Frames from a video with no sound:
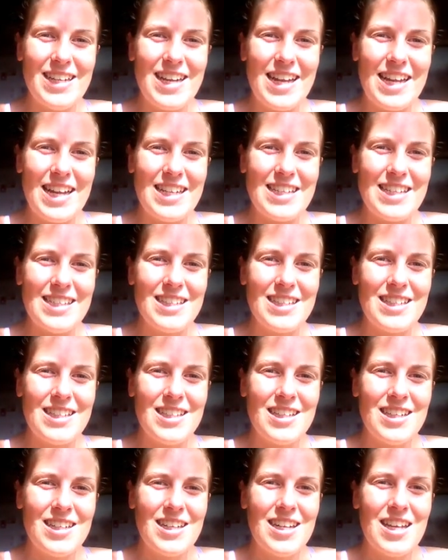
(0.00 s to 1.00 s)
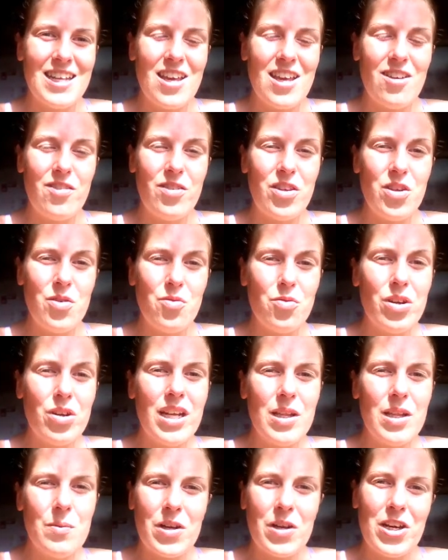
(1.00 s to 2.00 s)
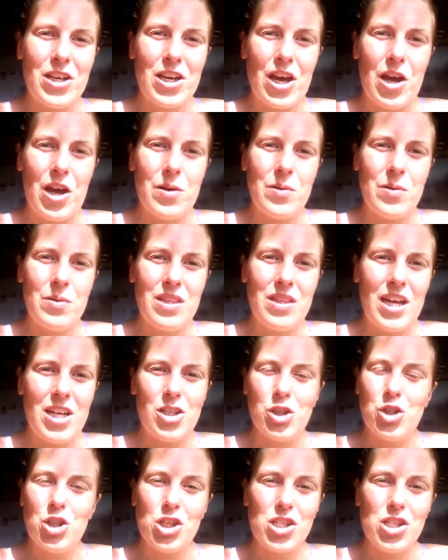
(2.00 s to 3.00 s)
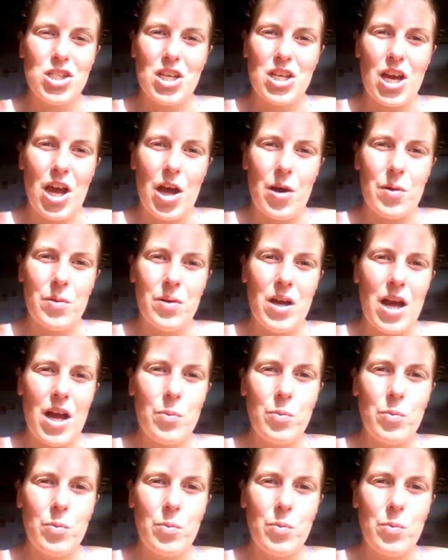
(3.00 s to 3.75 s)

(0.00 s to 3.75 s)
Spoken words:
and if you really want to go, then just go.